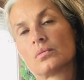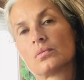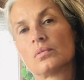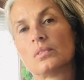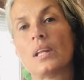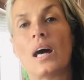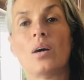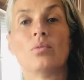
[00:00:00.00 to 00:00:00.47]

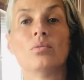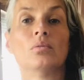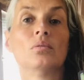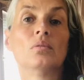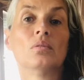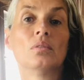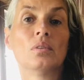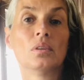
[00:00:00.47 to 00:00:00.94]
Now,
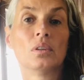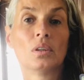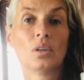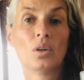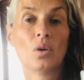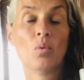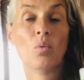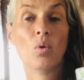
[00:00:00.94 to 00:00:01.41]

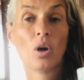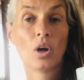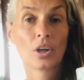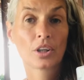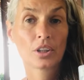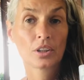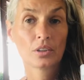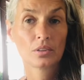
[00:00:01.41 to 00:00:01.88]

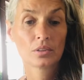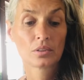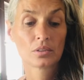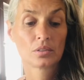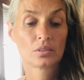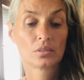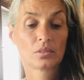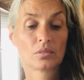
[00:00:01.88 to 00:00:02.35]
water,
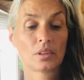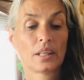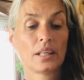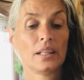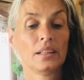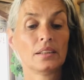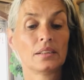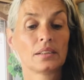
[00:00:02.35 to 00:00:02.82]

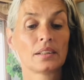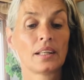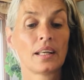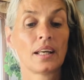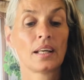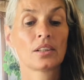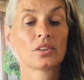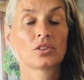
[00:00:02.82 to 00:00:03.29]
right?
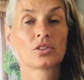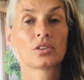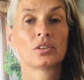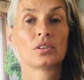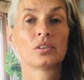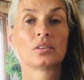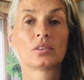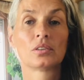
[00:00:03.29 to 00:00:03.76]

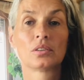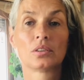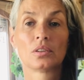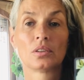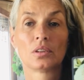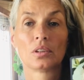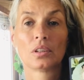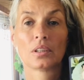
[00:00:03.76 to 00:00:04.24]
Cancer.
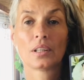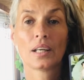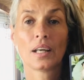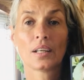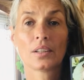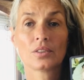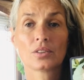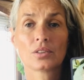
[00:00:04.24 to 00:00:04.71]

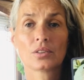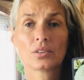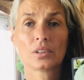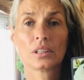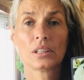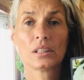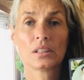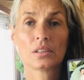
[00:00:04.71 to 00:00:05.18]
Cancer
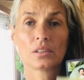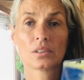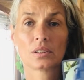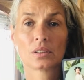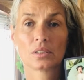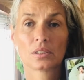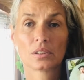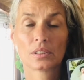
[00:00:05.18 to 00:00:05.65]

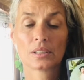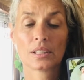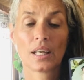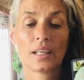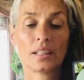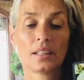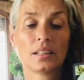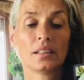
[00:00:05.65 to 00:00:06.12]
is
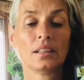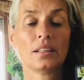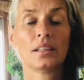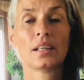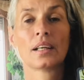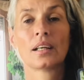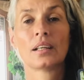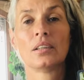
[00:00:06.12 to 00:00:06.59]
saying,
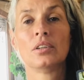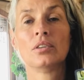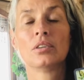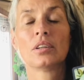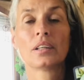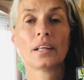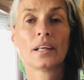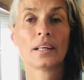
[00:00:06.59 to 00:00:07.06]
yeah,
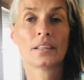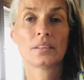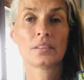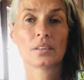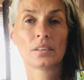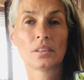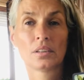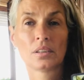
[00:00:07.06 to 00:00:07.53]
look
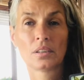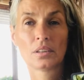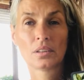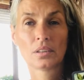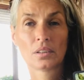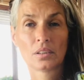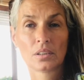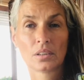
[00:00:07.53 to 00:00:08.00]
at
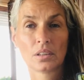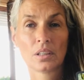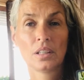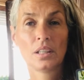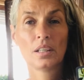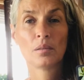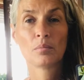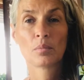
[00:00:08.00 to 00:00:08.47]

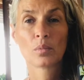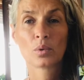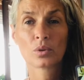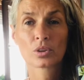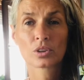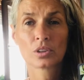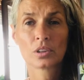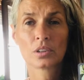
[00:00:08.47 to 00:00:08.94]
the
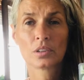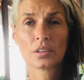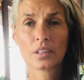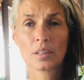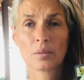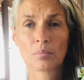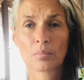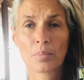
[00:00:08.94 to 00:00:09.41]
emotional
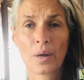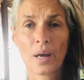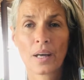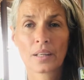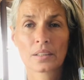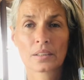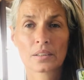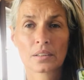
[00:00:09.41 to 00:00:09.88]

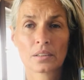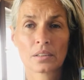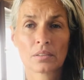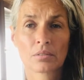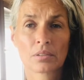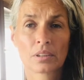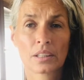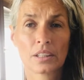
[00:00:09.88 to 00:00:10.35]
impact a
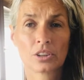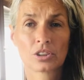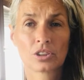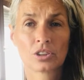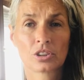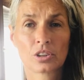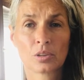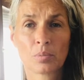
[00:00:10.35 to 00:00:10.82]

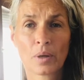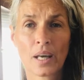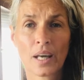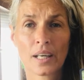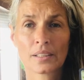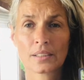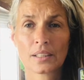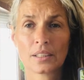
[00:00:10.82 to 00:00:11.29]
relationship
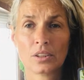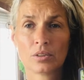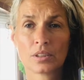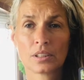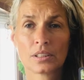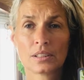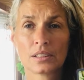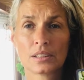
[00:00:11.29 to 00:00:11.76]
has, and you
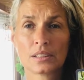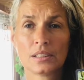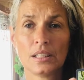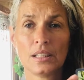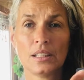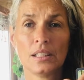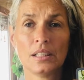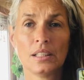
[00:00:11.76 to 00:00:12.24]
can
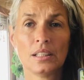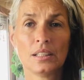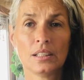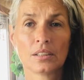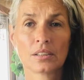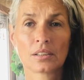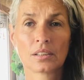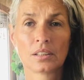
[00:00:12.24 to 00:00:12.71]
see
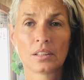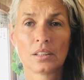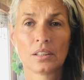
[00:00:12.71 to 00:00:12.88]
here